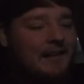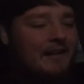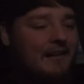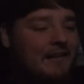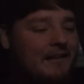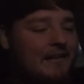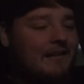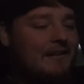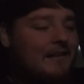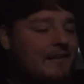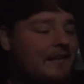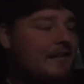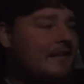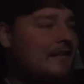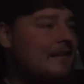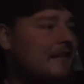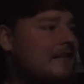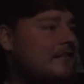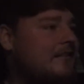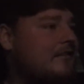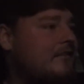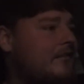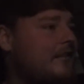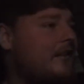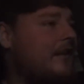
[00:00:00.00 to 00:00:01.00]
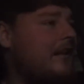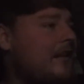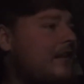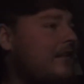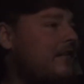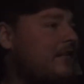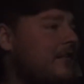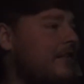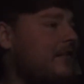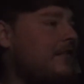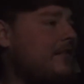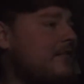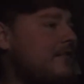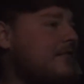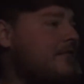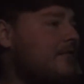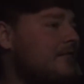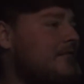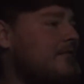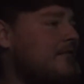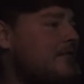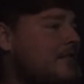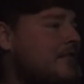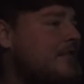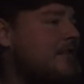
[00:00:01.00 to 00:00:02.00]
like get a taste of reality.
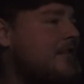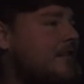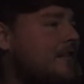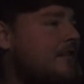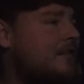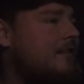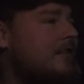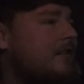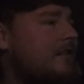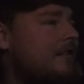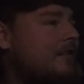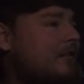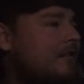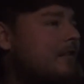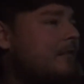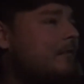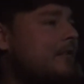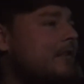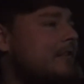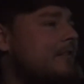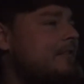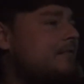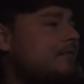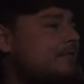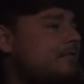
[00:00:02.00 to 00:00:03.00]
You know what I mean?